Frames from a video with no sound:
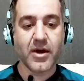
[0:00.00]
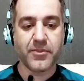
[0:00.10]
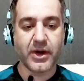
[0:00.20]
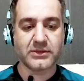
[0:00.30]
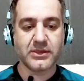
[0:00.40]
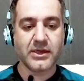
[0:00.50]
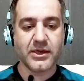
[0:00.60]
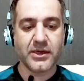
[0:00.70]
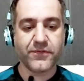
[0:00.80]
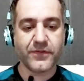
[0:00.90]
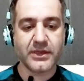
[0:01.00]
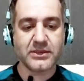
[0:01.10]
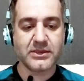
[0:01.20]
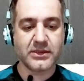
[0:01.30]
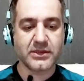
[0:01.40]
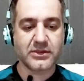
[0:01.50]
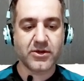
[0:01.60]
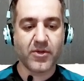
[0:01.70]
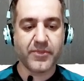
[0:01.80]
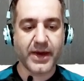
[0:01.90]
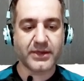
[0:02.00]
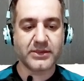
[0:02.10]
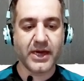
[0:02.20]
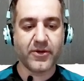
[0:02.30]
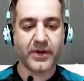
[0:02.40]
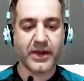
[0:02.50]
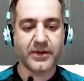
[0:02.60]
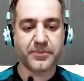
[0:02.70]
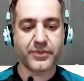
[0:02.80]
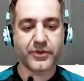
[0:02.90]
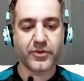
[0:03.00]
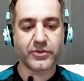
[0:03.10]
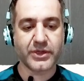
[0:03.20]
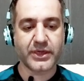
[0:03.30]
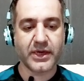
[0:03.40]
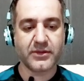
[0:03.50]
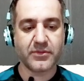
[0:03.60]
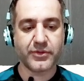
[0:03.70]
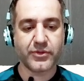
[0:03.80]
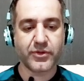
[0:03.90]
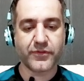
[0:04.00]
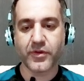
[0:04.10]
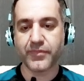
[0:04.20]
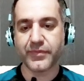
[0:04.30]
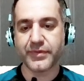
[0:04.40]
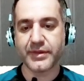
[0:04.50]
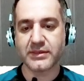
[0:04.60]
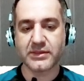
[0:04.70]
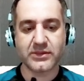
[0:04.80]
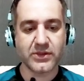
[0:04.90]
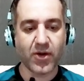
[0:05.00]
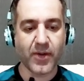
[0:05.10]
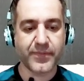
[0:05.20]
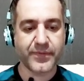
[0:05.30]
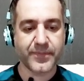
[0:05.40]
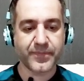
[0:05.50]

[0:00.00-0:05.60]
But if it didn't come back down and a candle broke from this top,